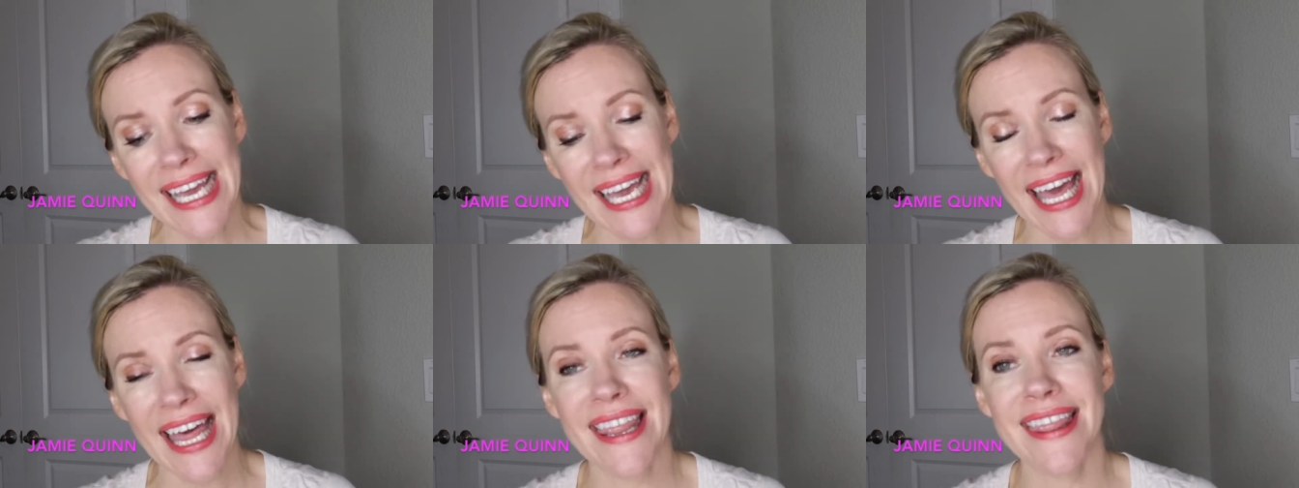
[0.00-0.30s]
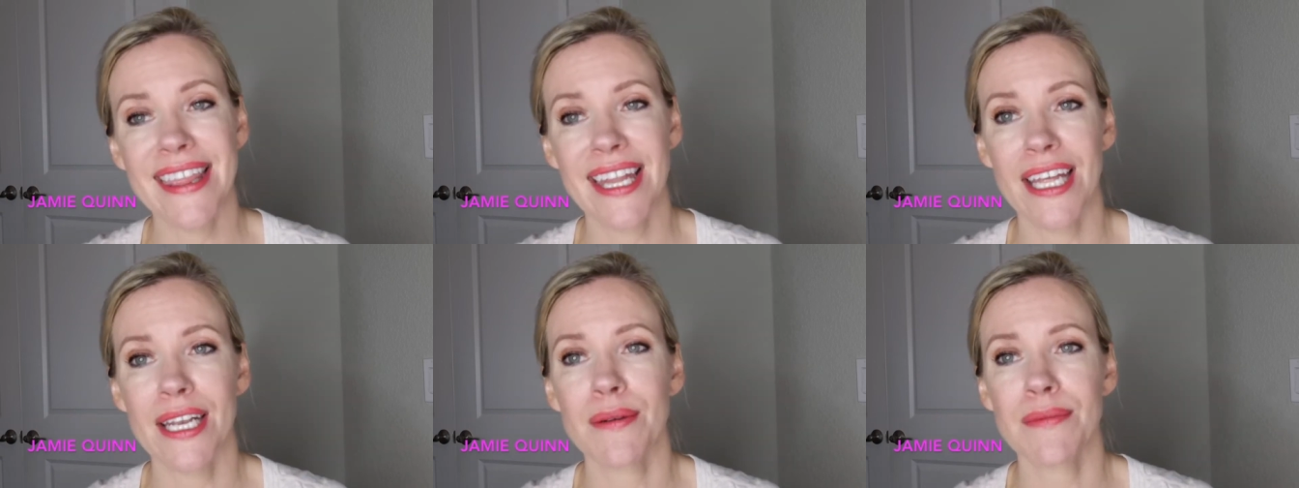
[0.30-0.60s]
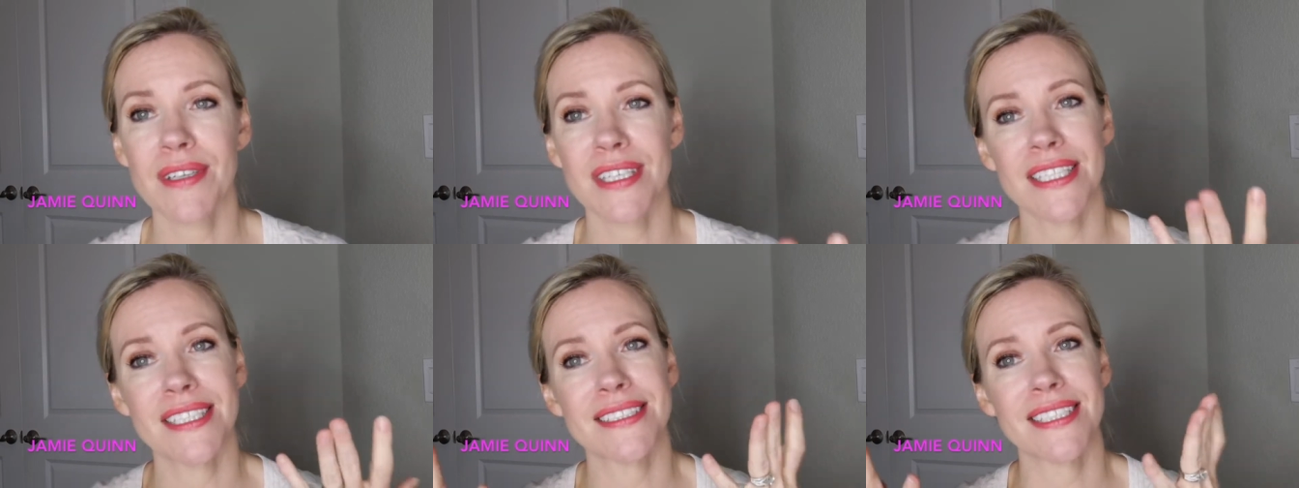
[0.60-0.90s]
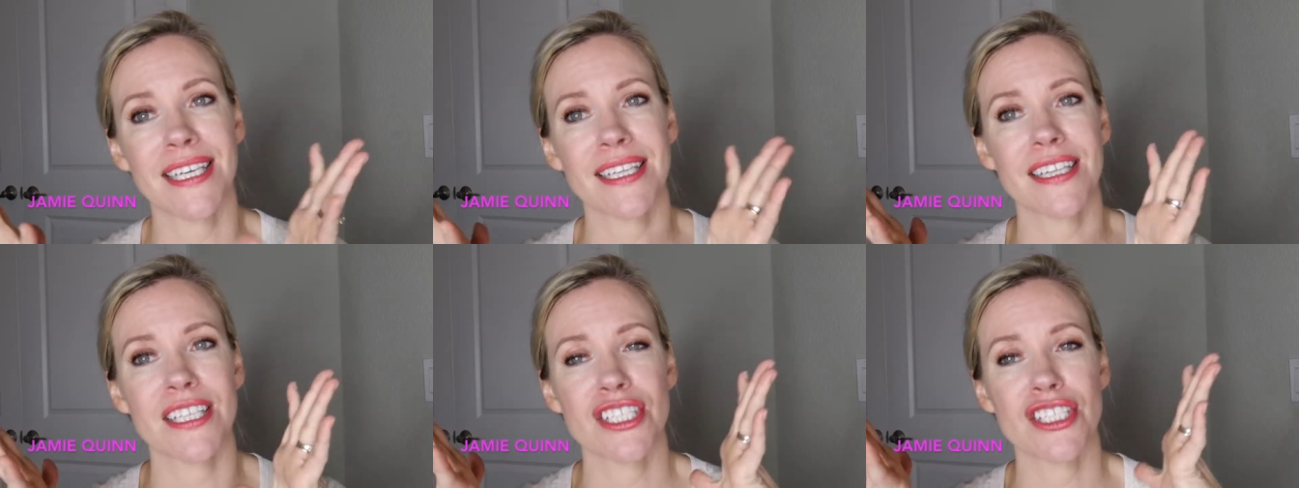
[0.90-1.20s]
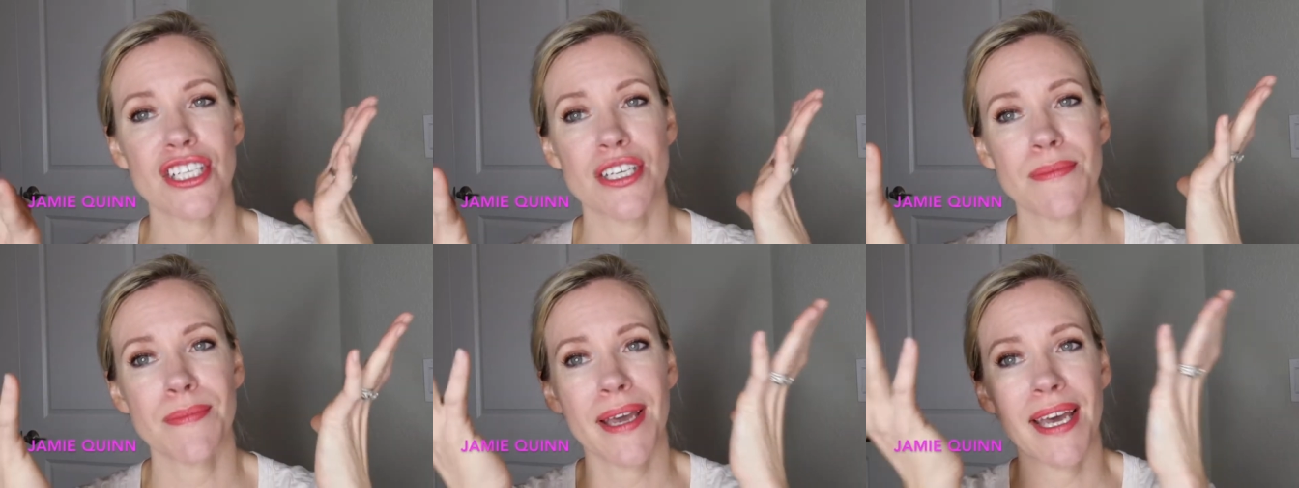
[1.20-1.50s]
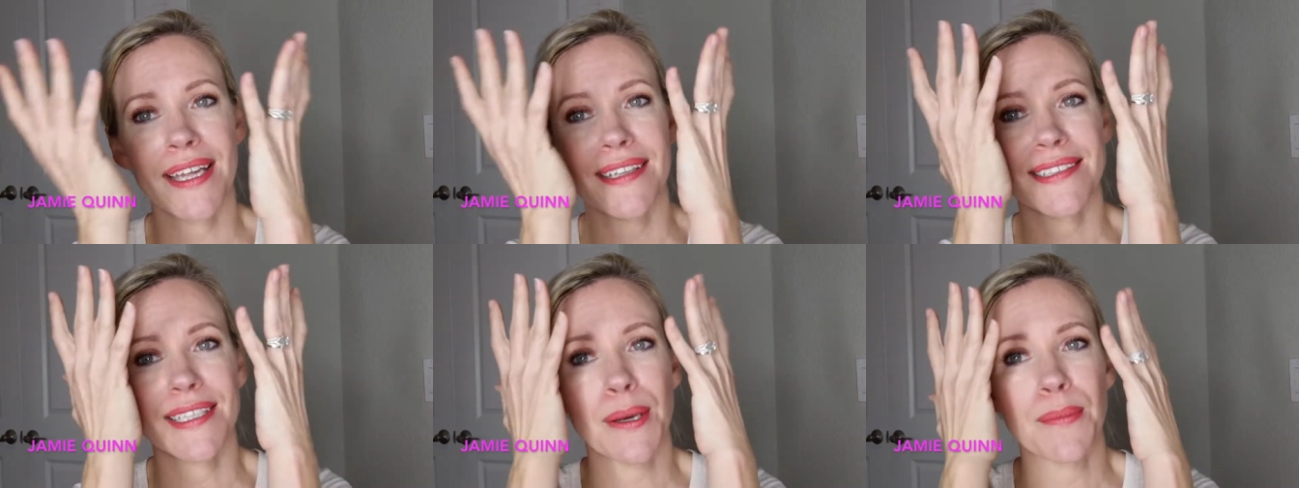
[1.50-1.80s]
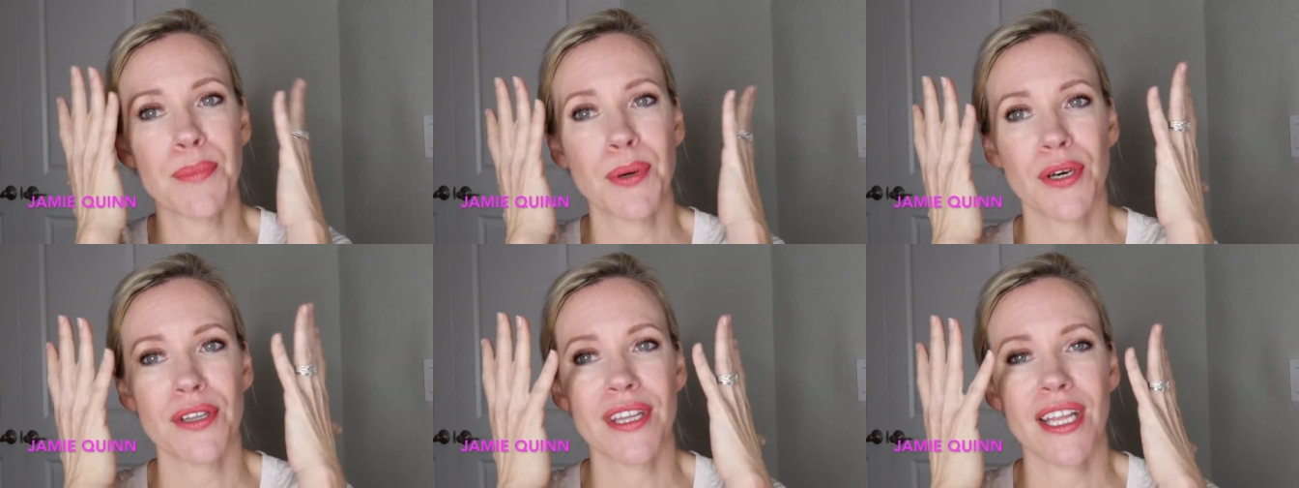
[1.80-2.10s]
and then I'm going to take the sheet mask
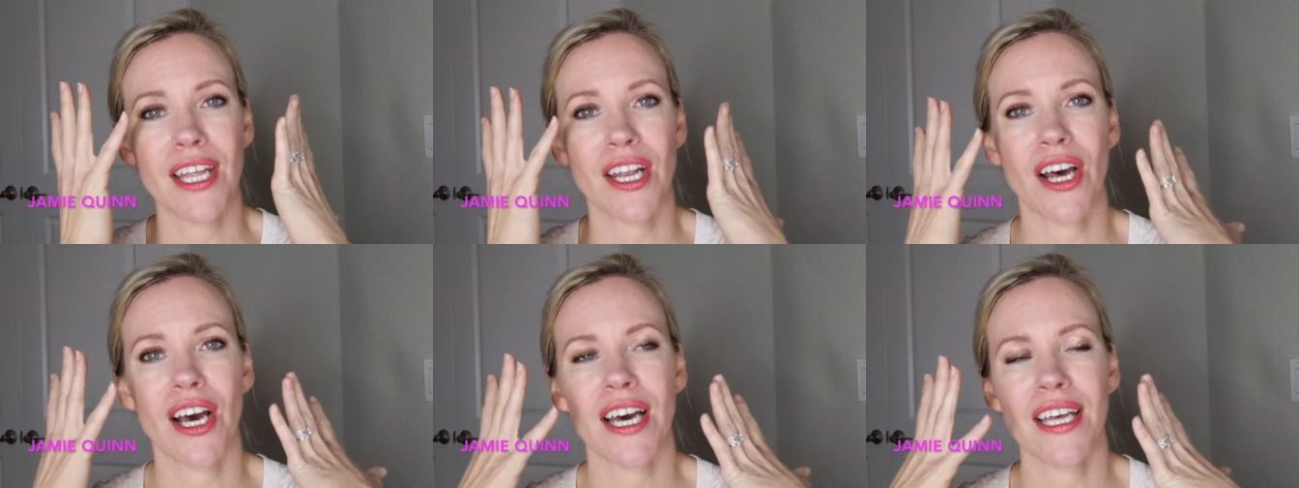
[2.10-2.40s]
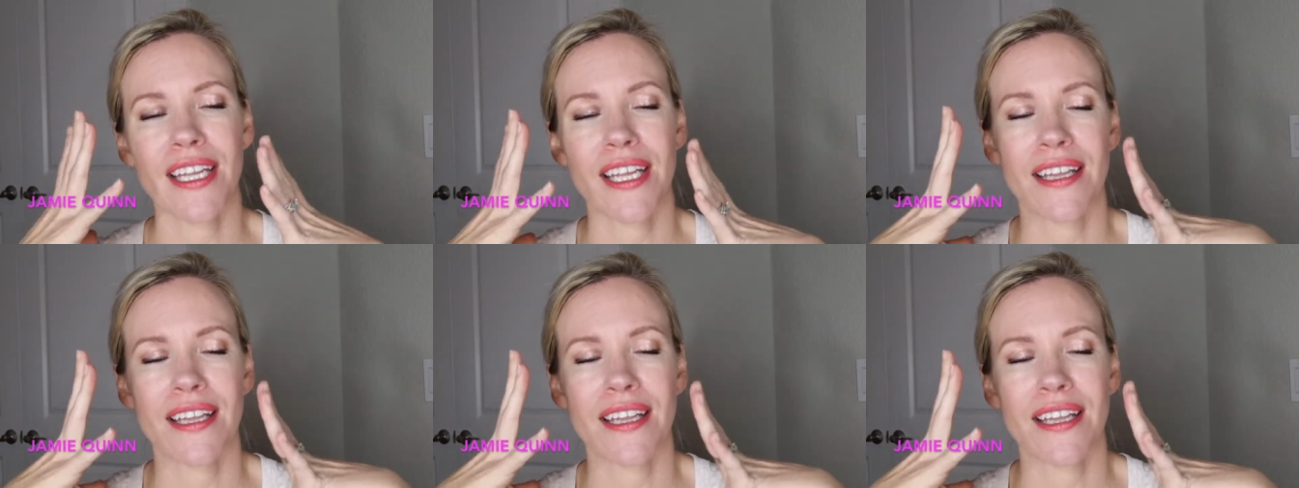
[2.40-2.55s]
and put that on